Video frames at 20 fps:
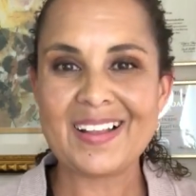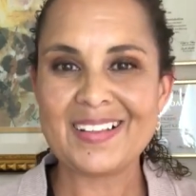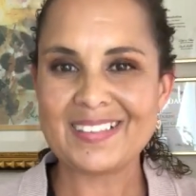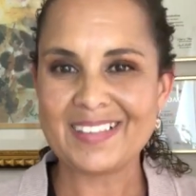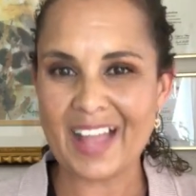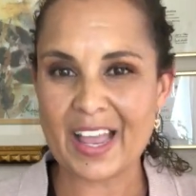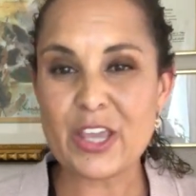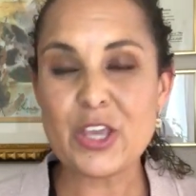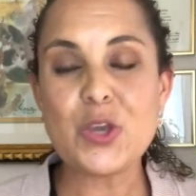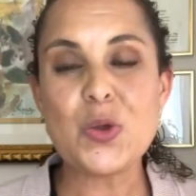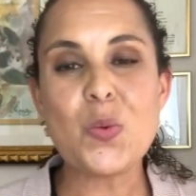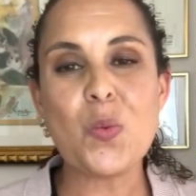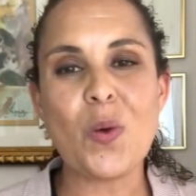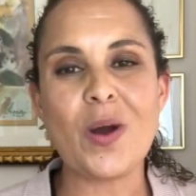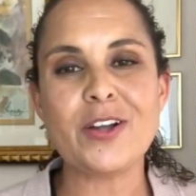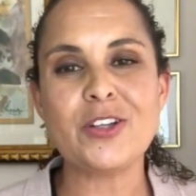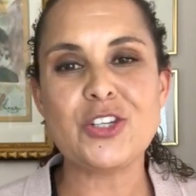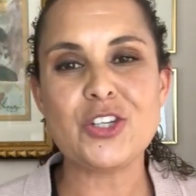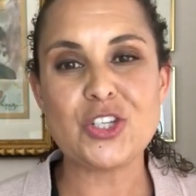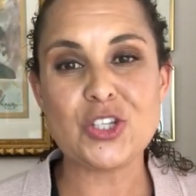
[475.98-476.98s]
like you
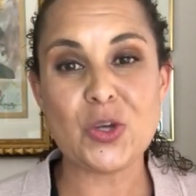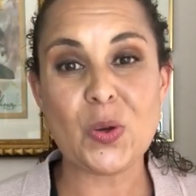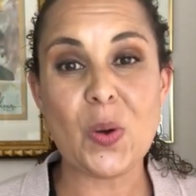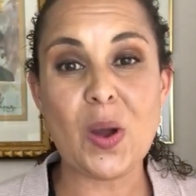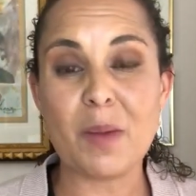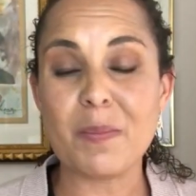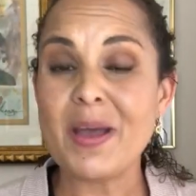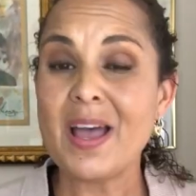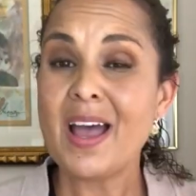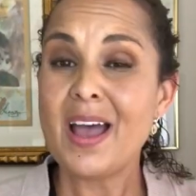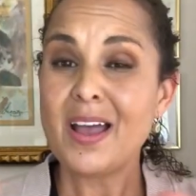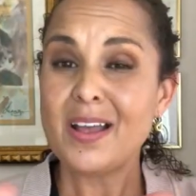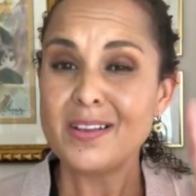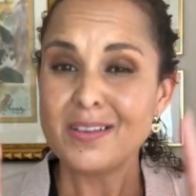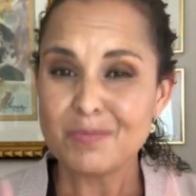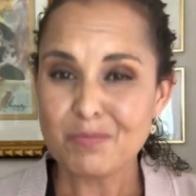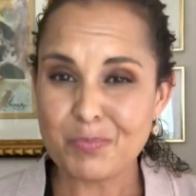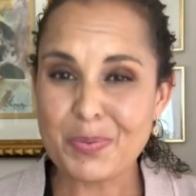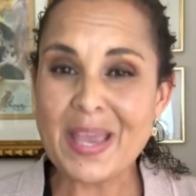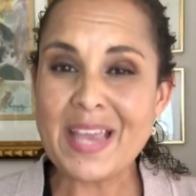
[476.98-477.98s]
want to show up?
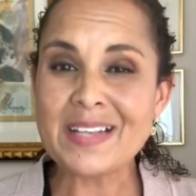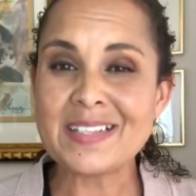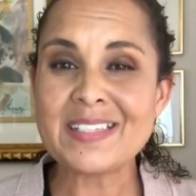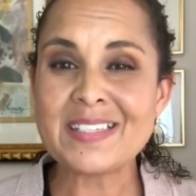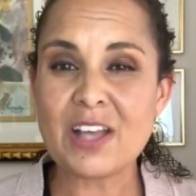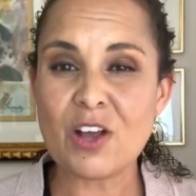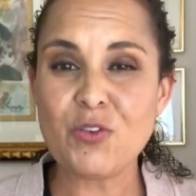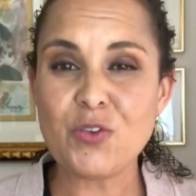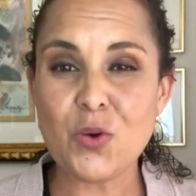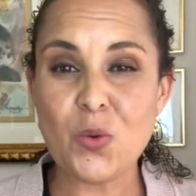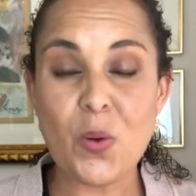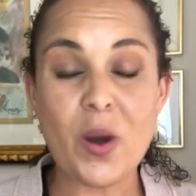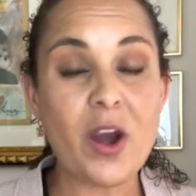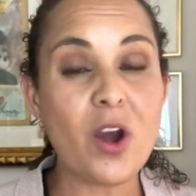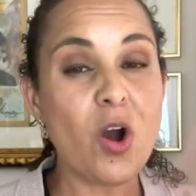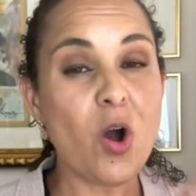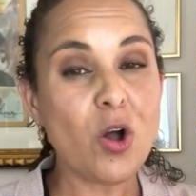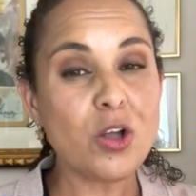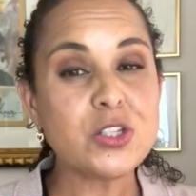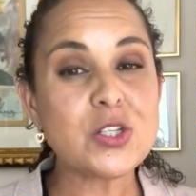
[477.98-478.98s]
Being
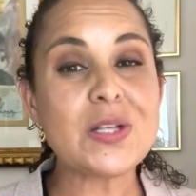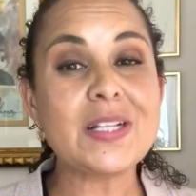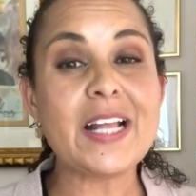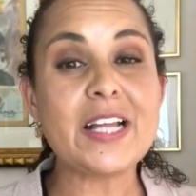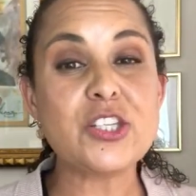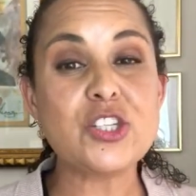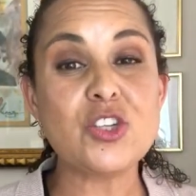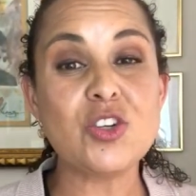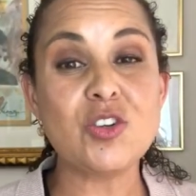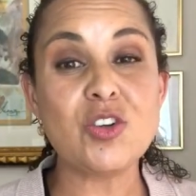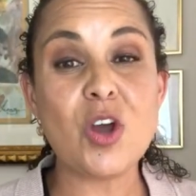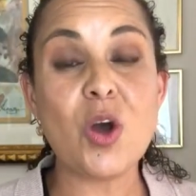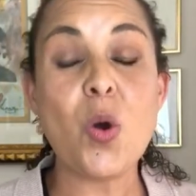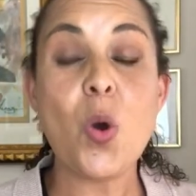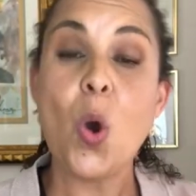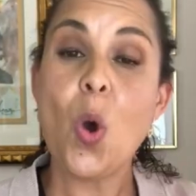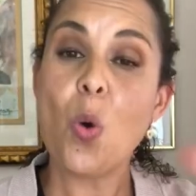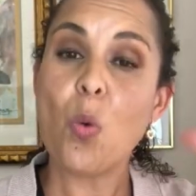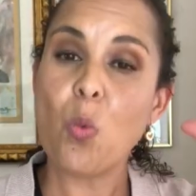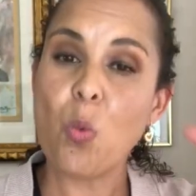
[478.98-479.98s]
self-aware also lets you know
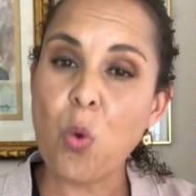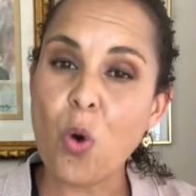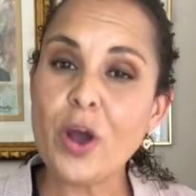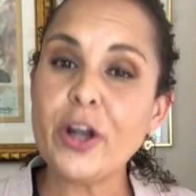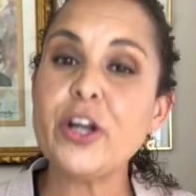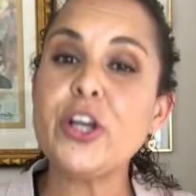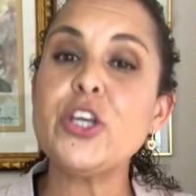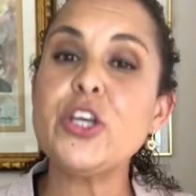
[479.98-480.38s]
what are